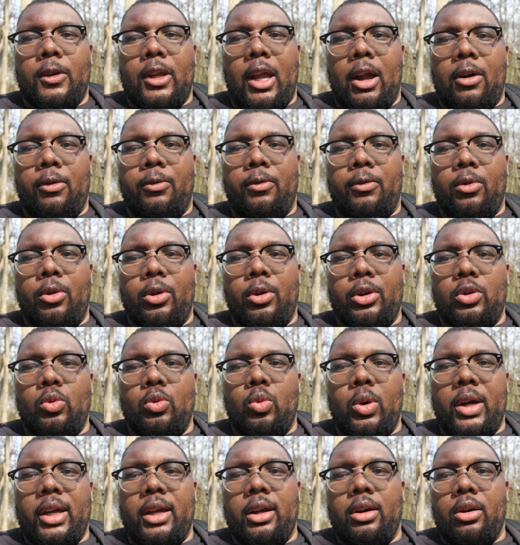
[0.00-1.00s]
how far
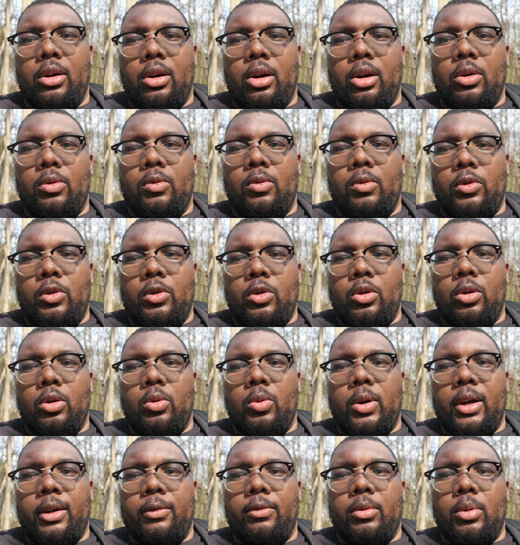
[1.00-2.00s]
you're
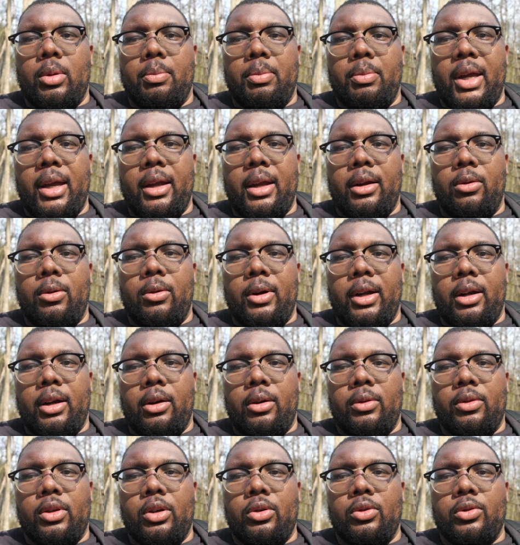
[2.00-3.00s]
away from the
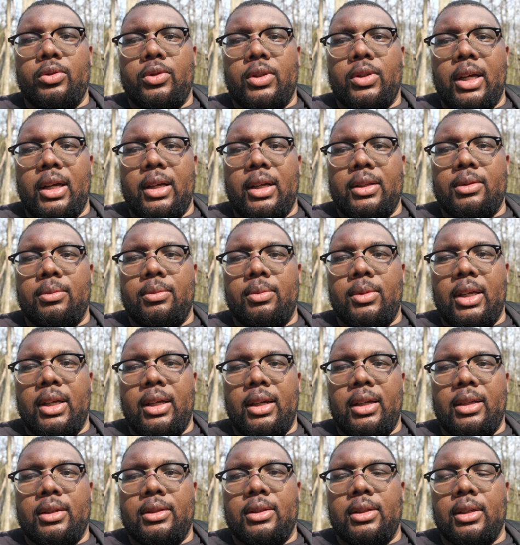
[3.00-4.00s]
background, those kinds of
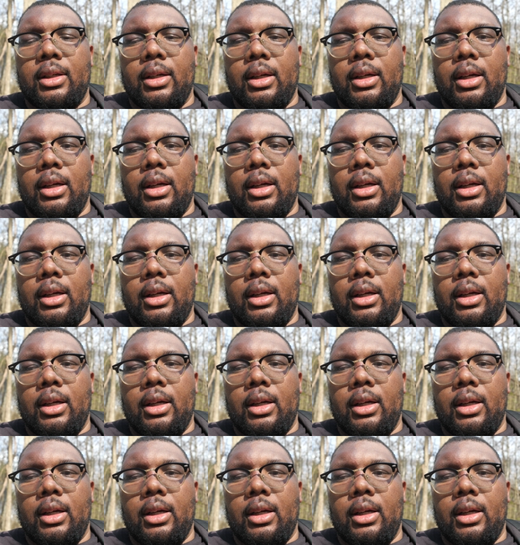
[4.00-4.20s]
things.